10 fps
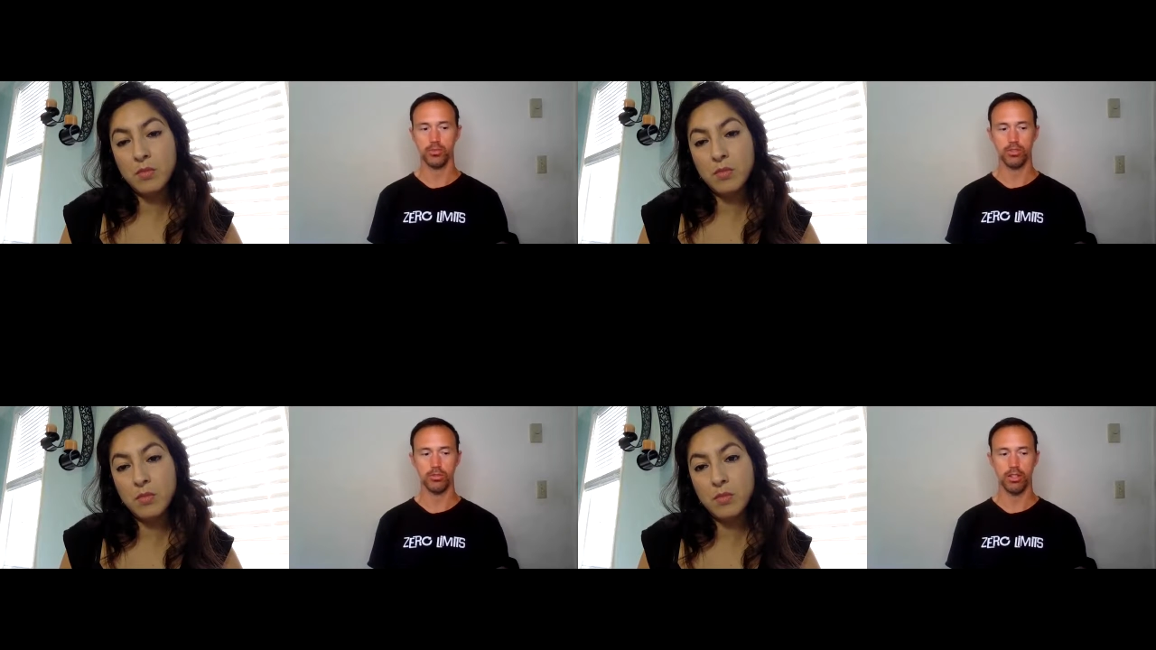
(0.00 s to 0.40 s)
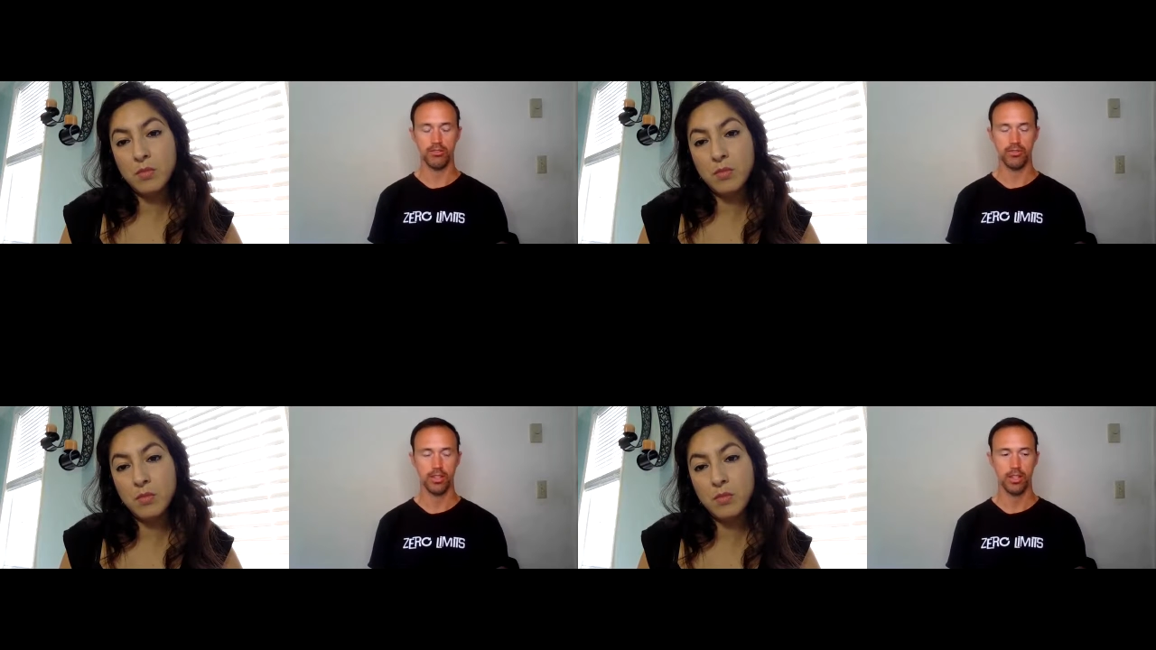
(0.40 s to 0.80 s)
Speaker 1: who
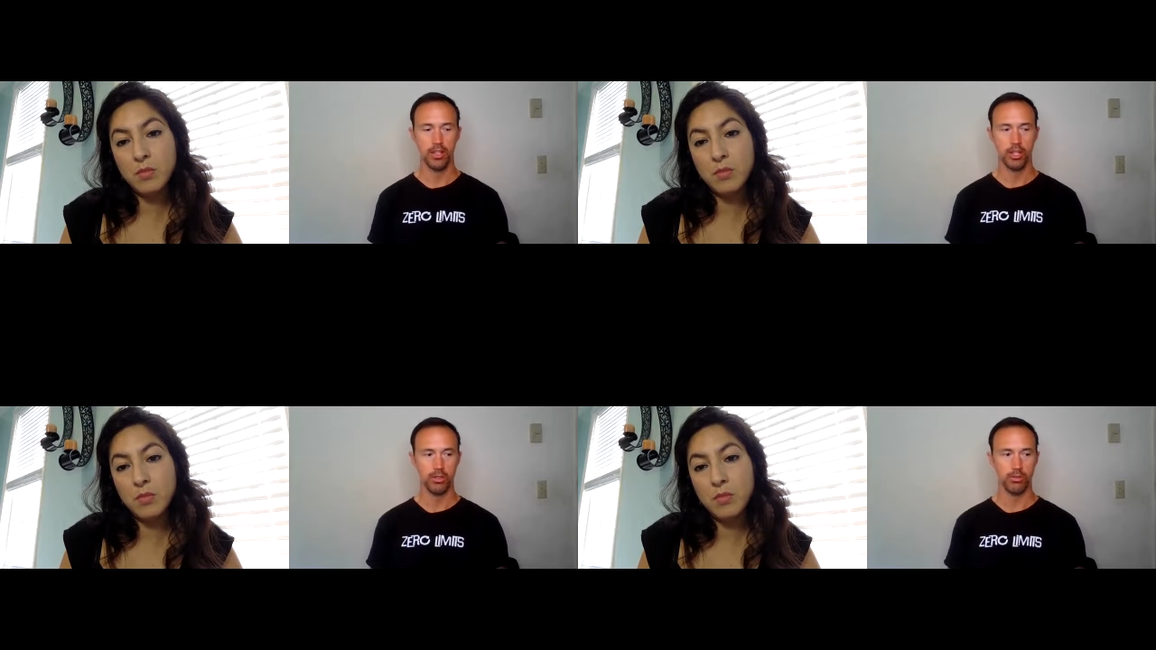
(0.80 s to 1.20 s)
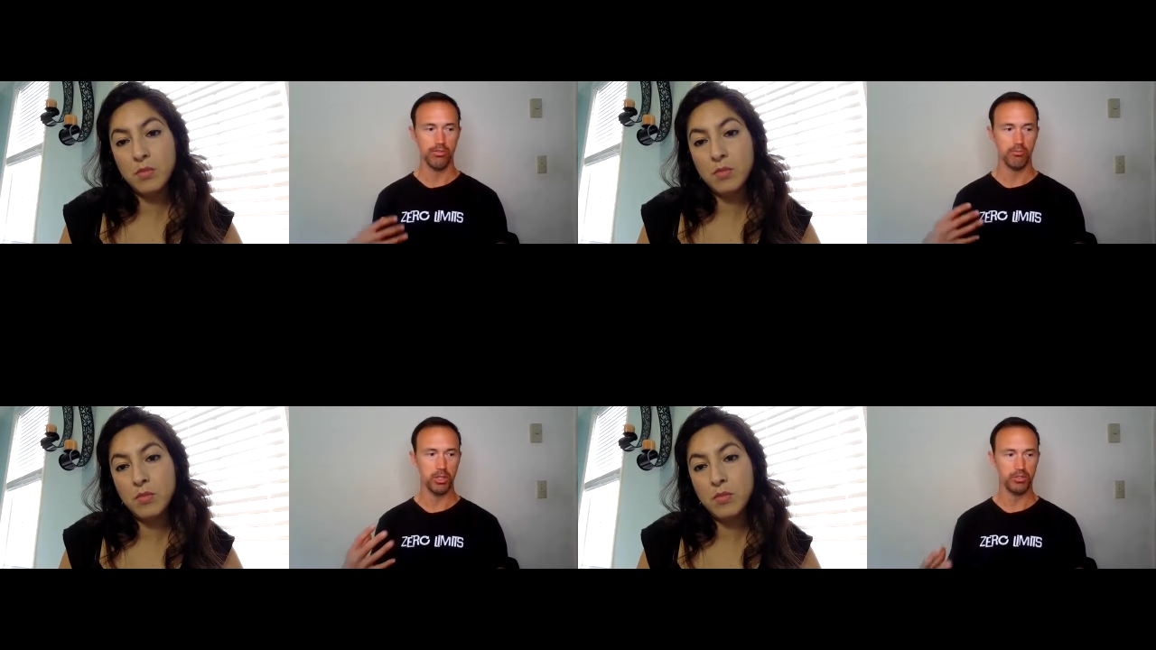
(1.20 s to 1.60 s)

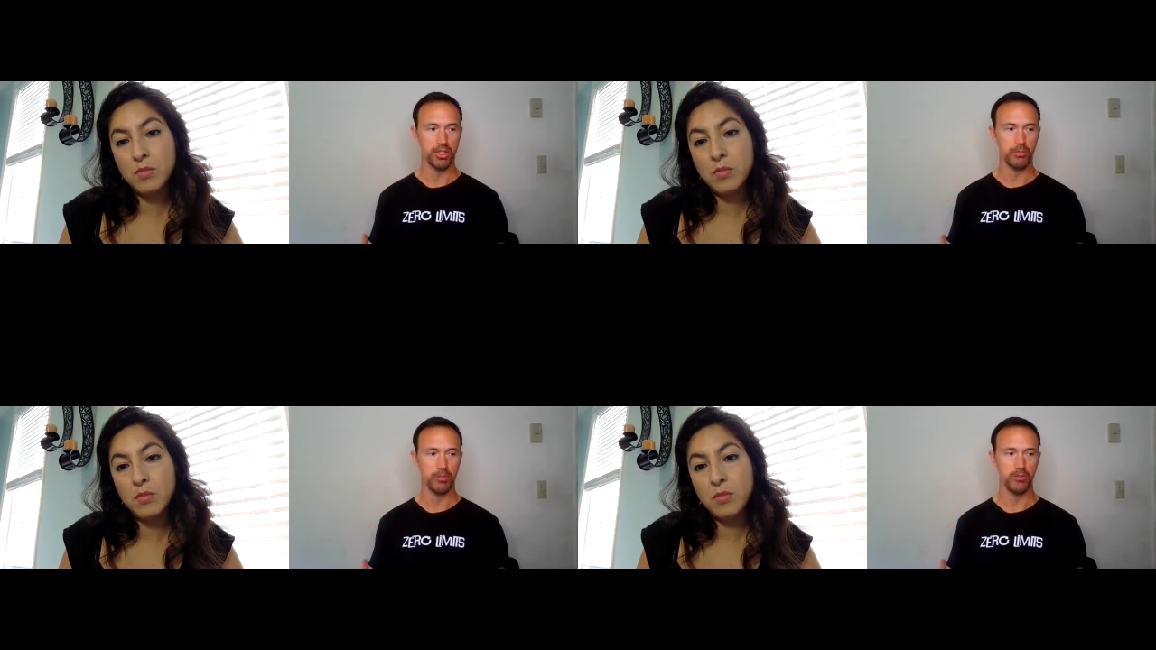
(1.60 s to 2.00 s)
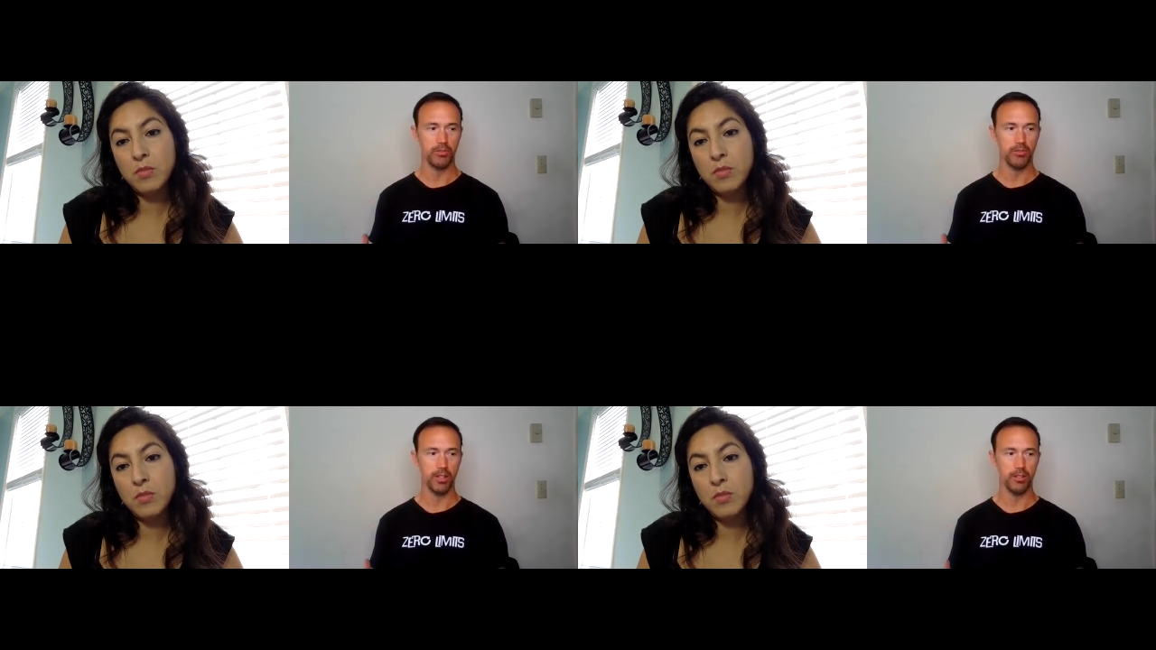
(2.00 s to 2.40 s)
have built up
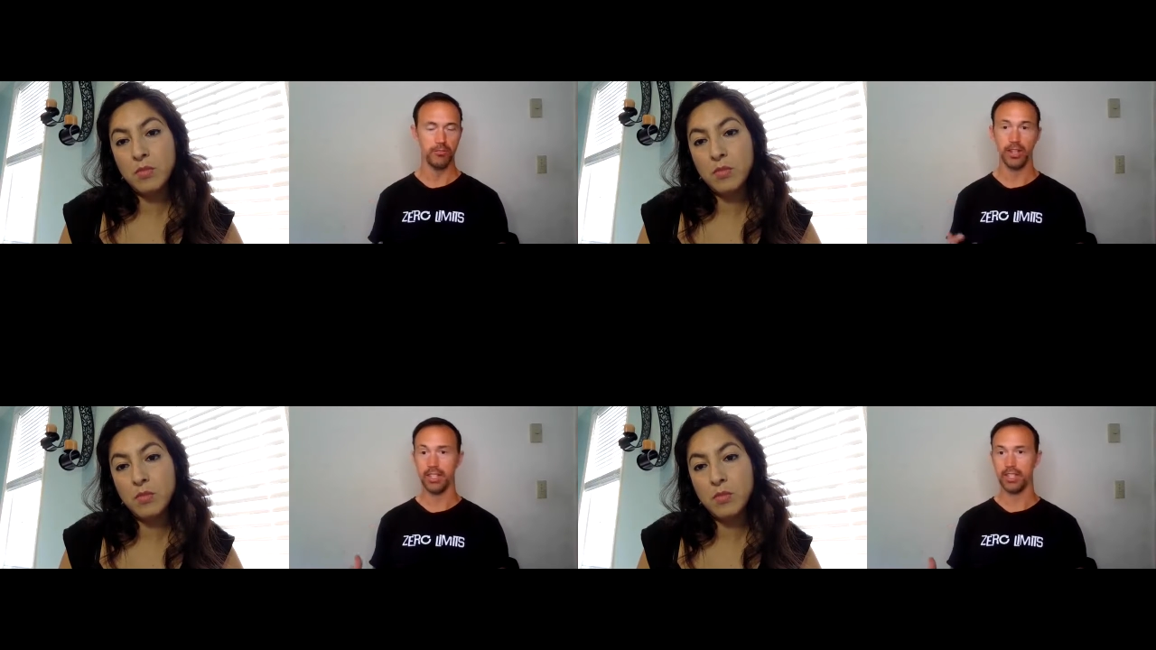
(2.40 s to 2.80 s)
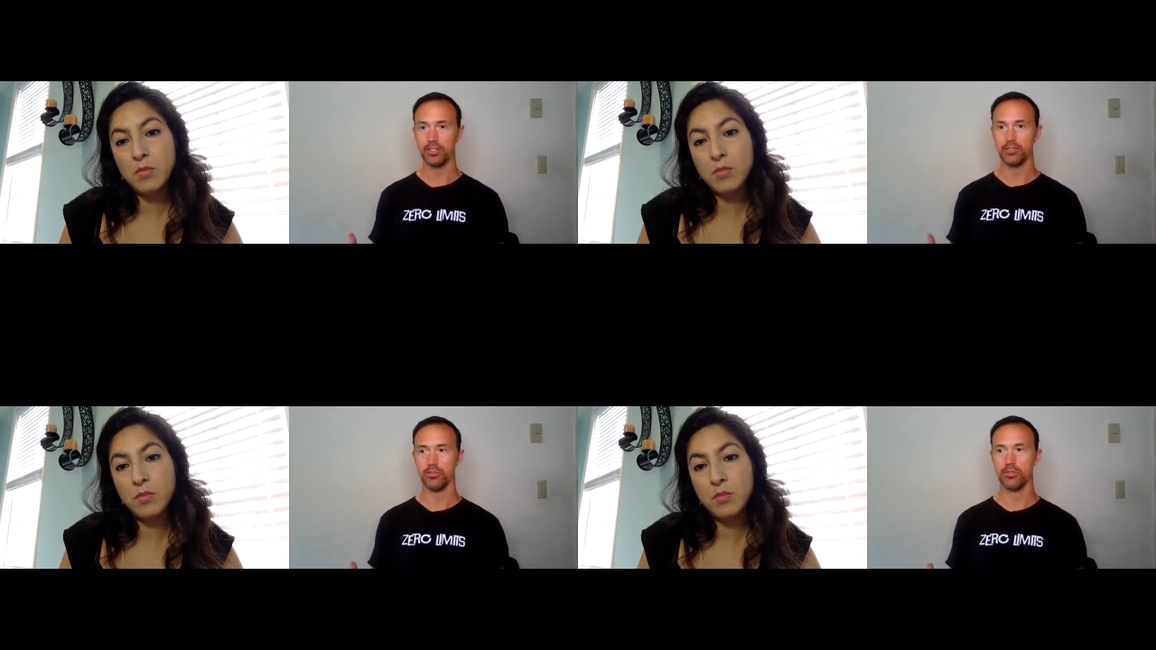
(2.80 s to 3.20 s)
a
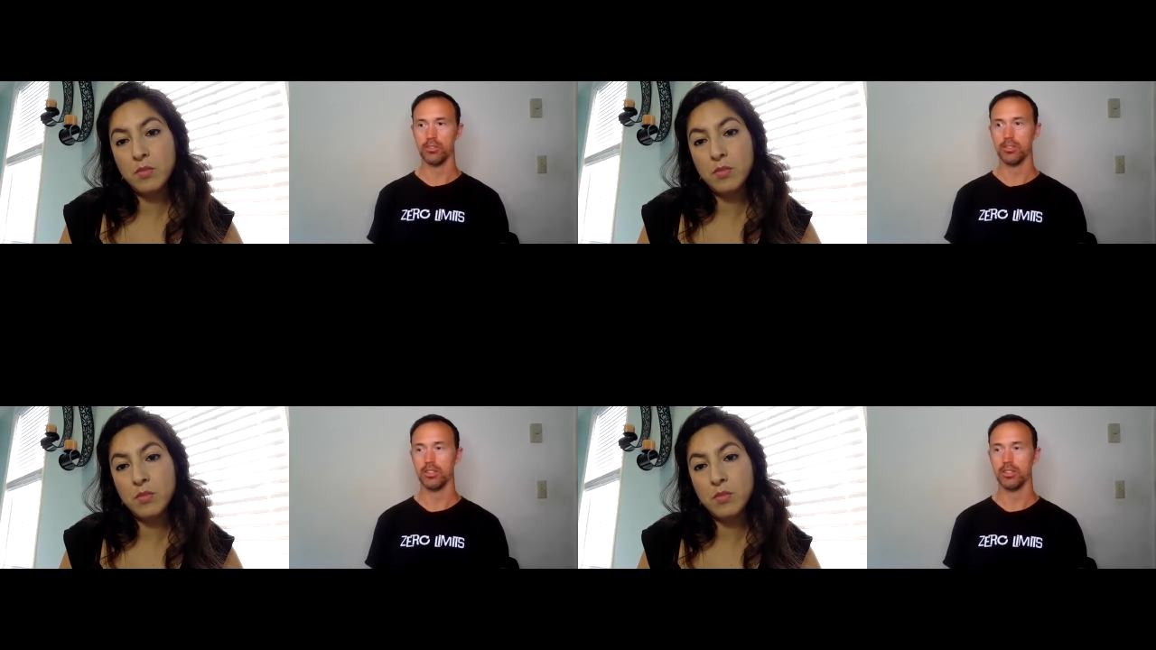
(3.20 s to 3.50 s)
financial